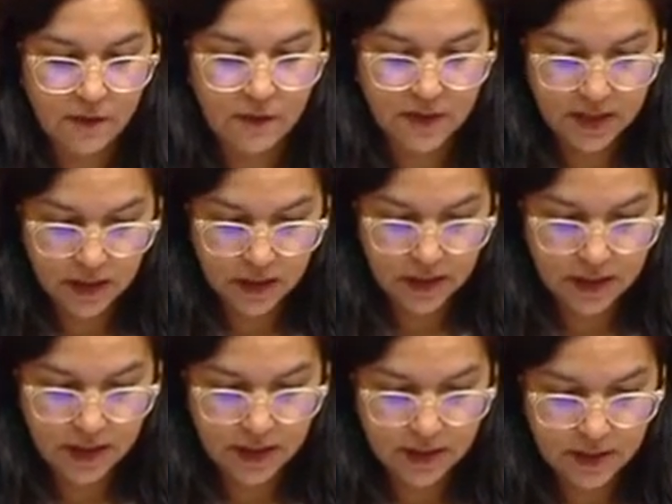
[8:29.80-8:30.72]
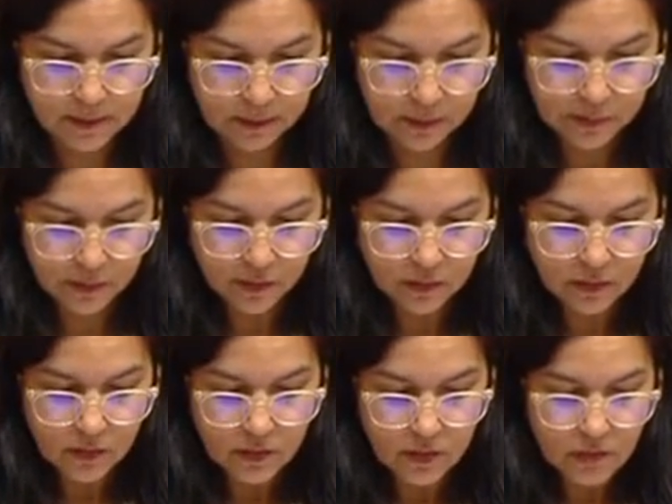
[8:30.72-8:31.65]
facilities.
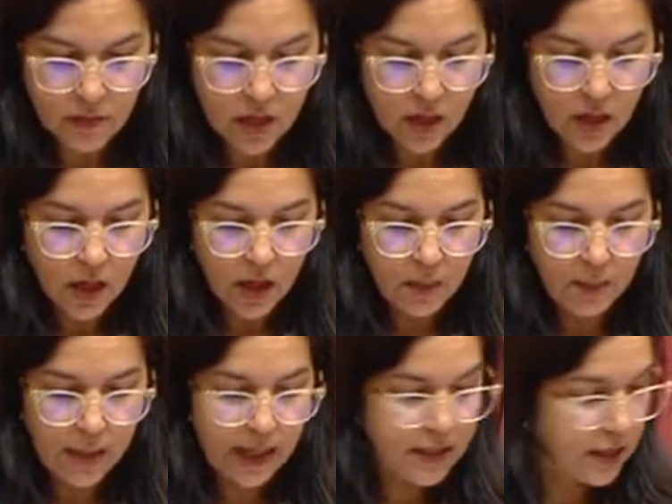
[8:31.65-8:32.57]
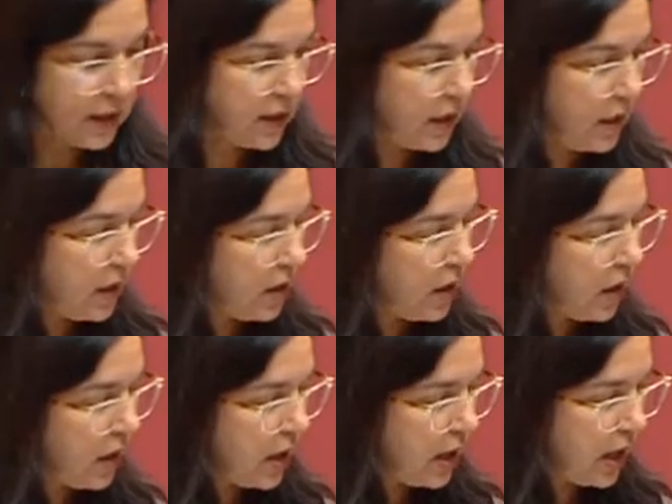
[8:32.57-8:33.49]
But
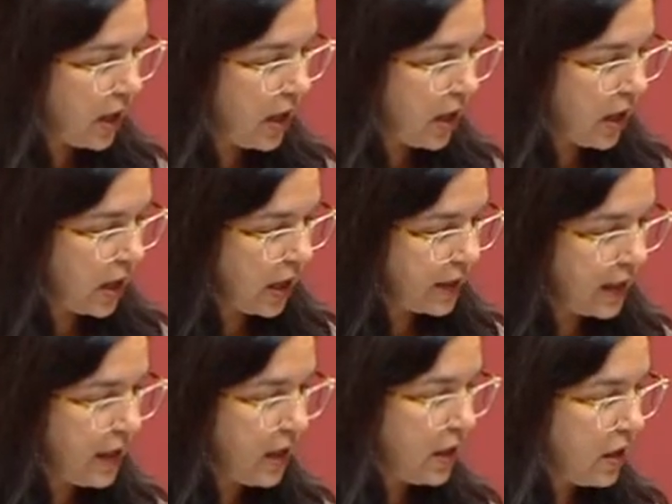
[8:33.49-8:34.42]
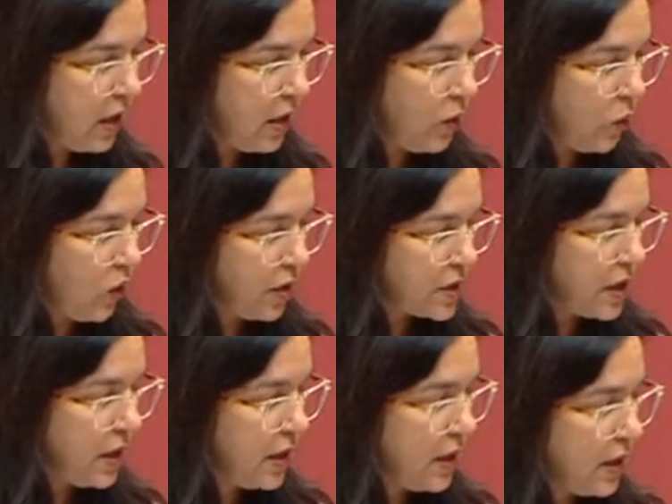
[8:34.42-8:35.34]
I think what
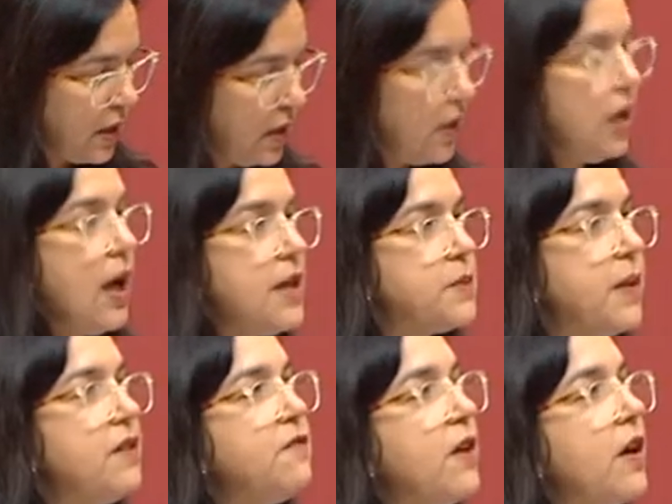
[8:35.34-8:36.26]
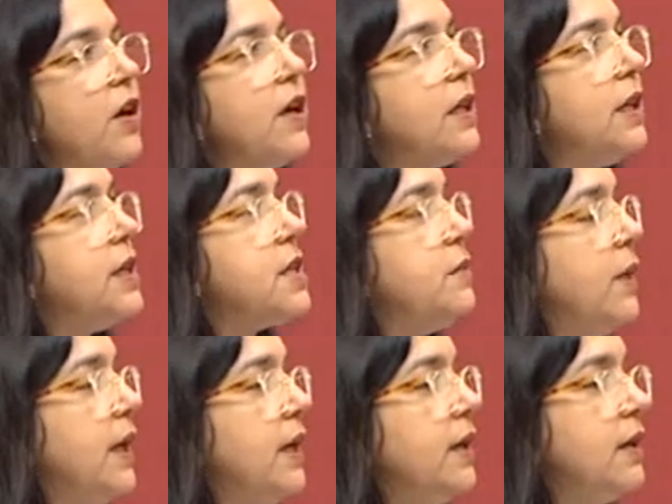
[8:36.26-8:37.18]
has been very clear to
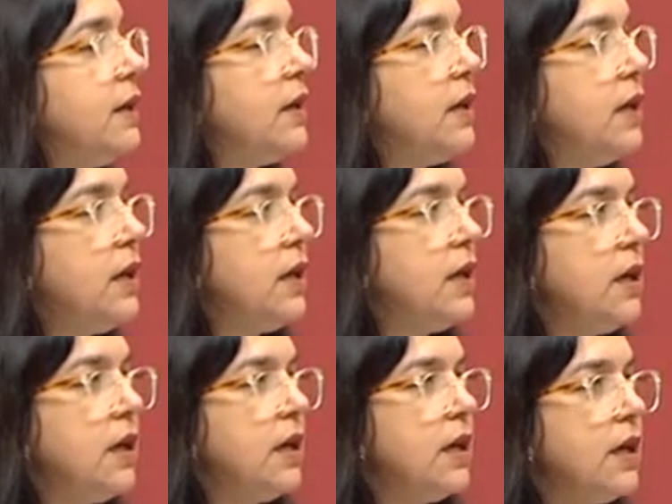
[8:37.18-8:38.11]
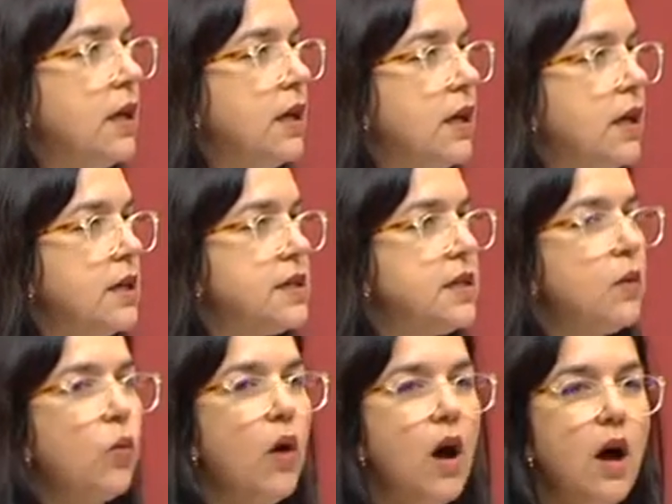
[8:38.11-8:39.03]
me is
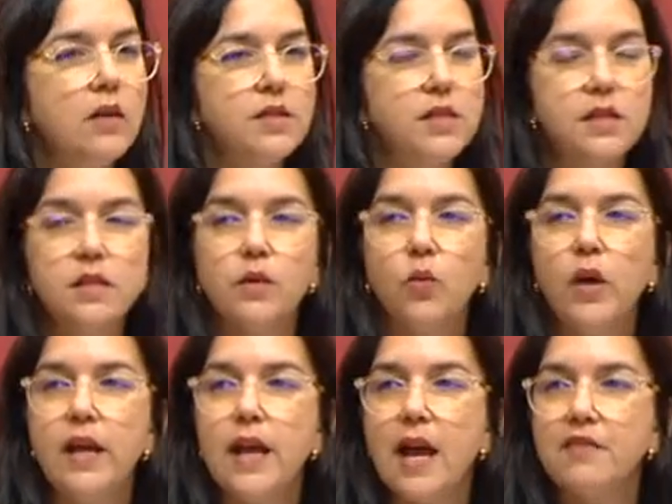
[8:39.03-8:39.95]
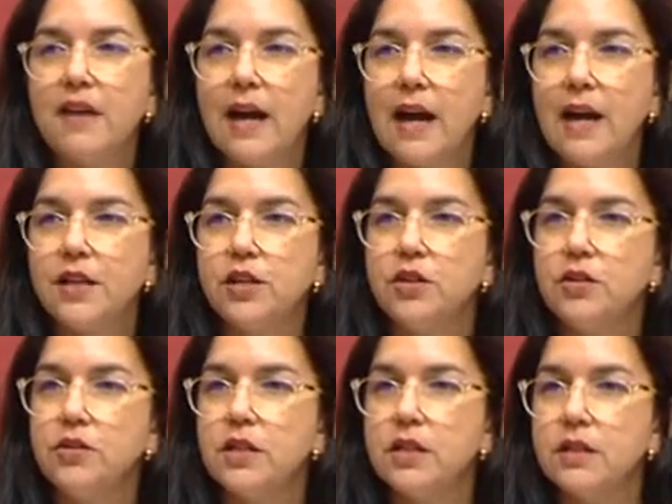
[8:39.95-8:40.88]
that whilst we have
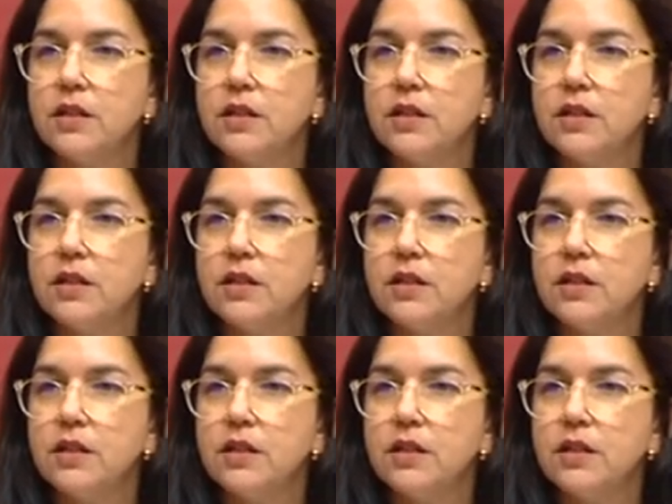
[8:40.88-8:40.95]
argued